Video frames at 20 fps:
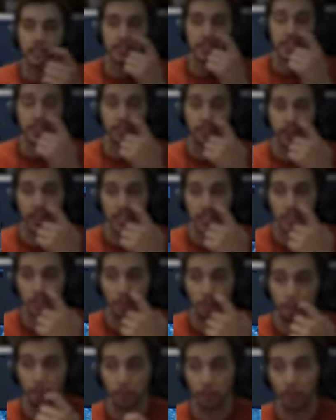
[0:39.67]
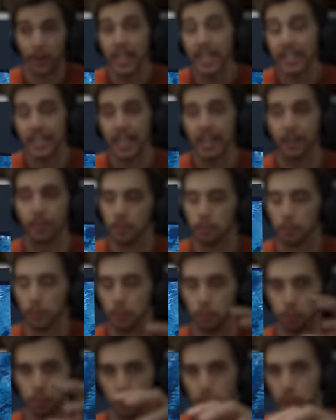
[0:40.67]
T-Rex Breakout, which
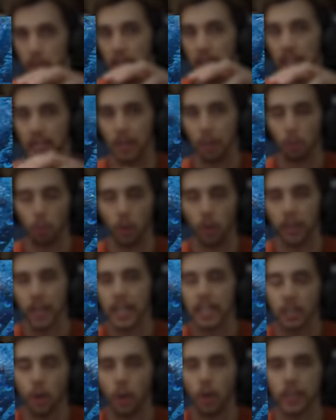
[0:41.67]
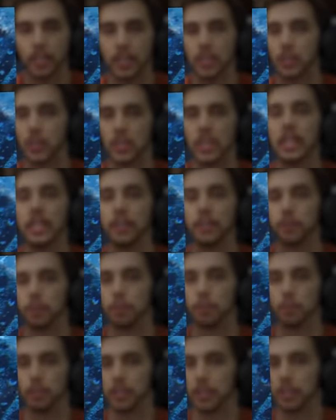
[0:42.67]
was just taking that one iconic scene from
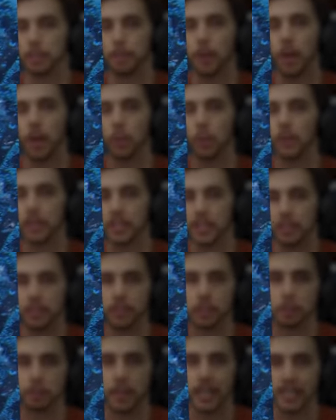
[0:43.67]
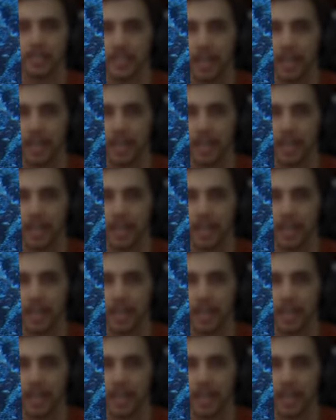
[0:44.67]
Jurassic Park where the T-Rex breaks